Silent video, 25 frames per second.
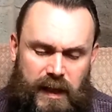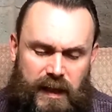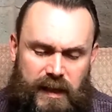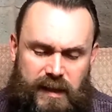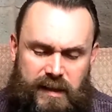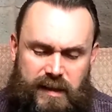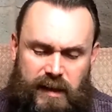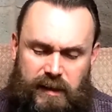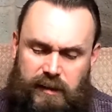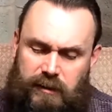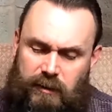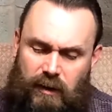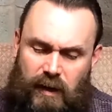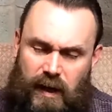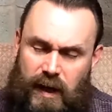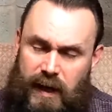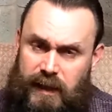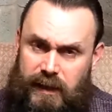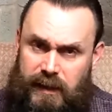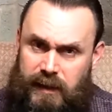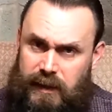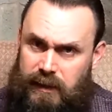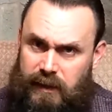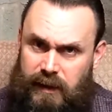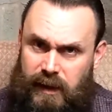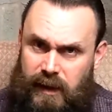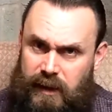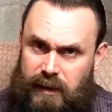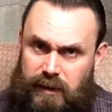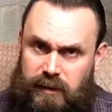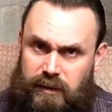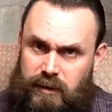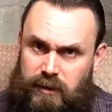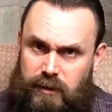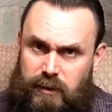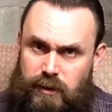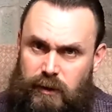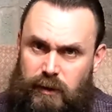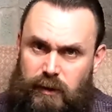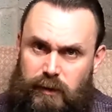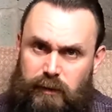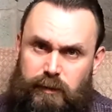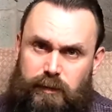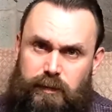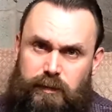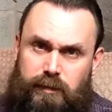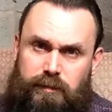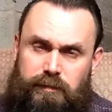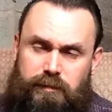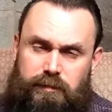It hasn't got any of that sort of
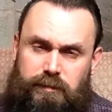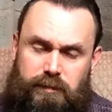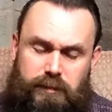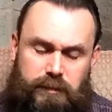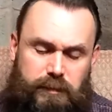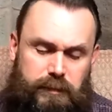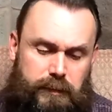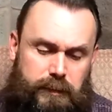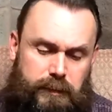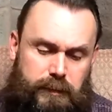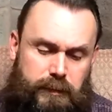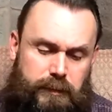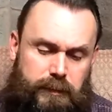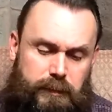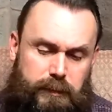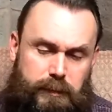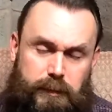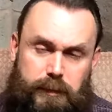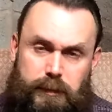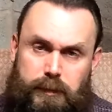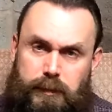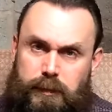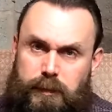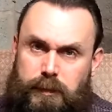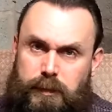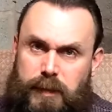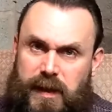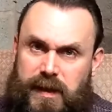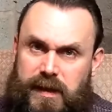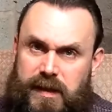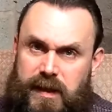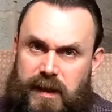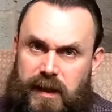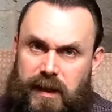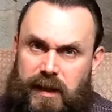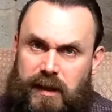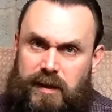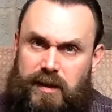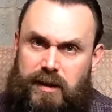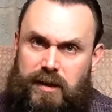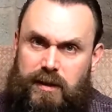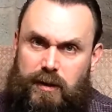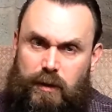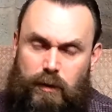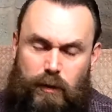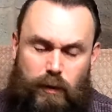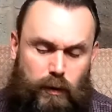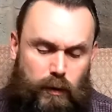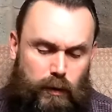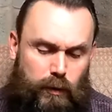bitterness
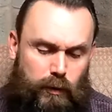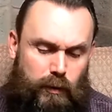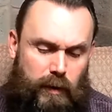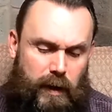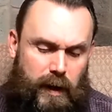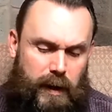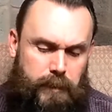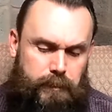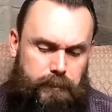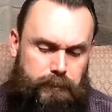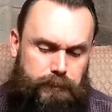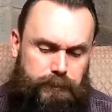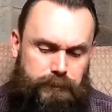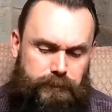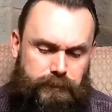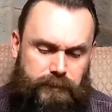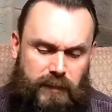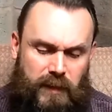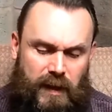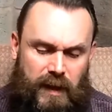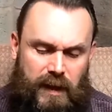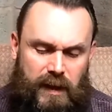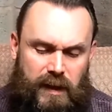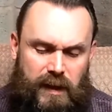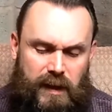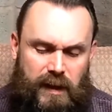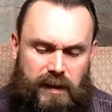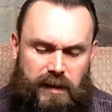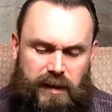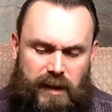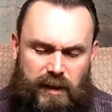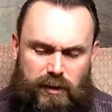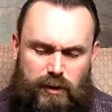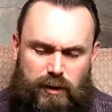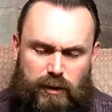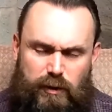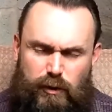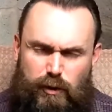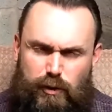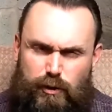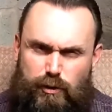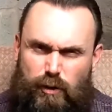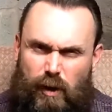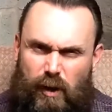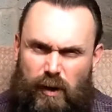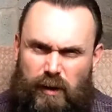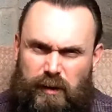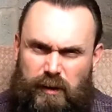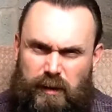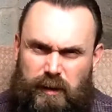or that sort of
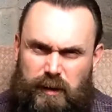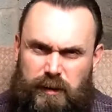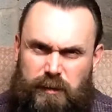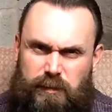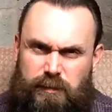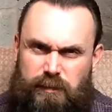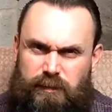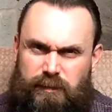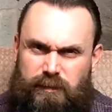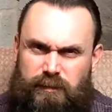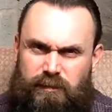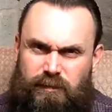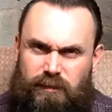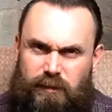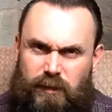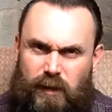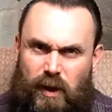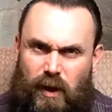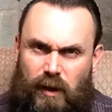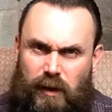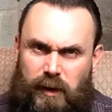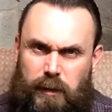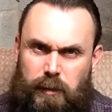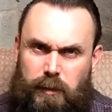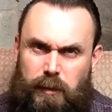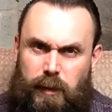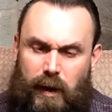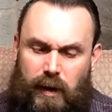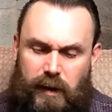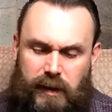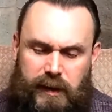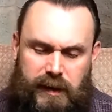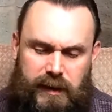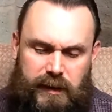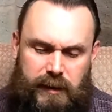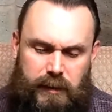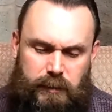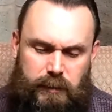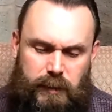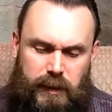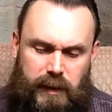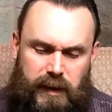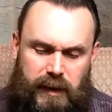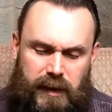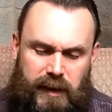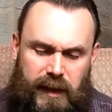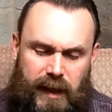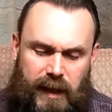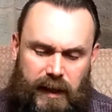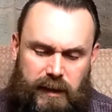strong kind of bite that
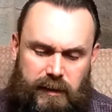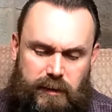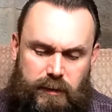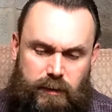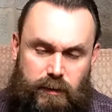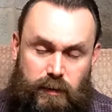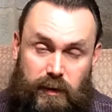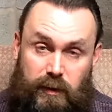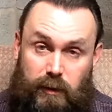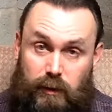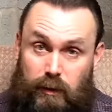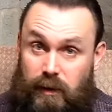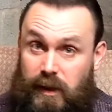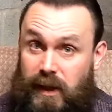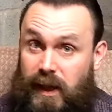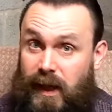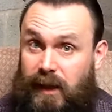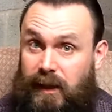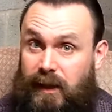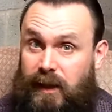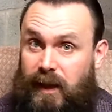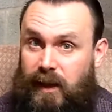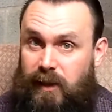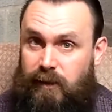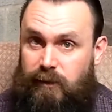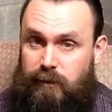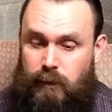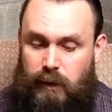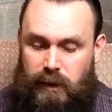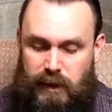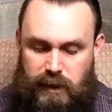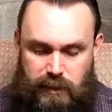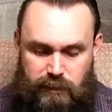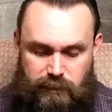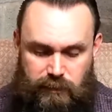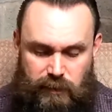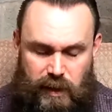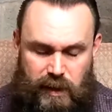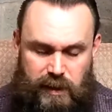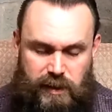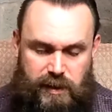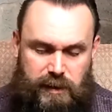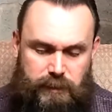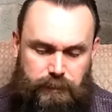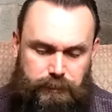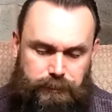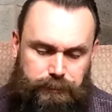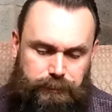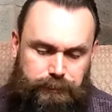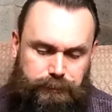burley has or can have when it's fresh.